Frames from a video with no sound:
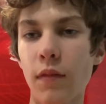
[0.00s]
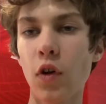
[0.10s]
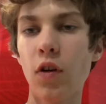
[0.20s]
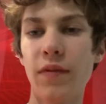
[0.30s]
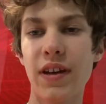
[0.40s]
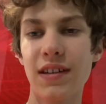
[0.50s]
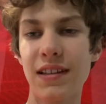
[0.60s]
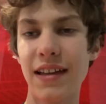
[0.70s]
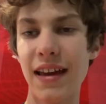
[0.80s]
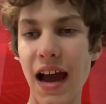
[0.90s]

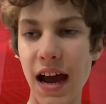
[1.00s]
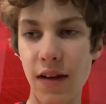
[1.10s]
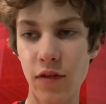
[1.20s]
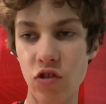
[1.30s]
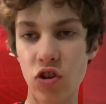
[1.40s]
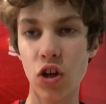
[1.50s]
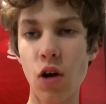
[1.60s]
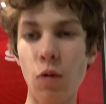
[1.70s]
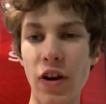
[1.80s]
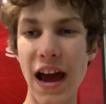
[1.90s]
obviously have to
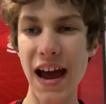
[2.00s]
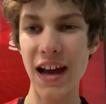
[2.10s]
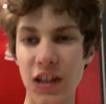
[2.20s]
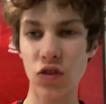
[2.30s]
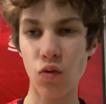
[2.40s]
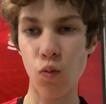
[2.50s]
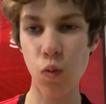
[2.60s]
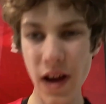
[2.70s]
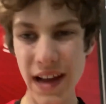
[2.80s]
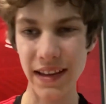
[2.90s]
go on and
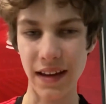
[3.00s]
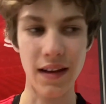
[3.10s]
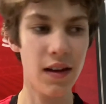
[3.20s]
win?